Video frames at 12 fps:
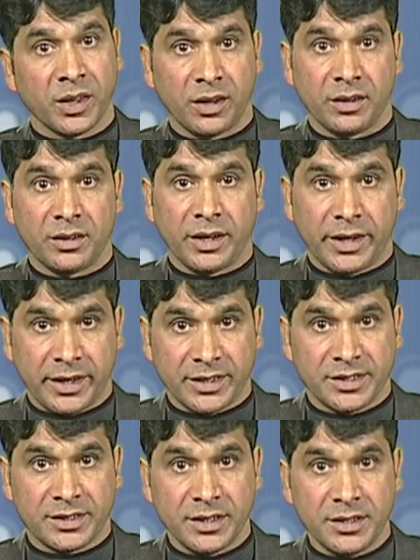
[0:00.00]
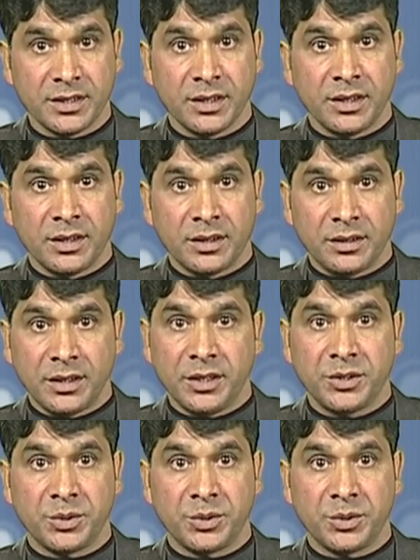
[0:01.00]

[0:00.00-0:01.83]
and as such tend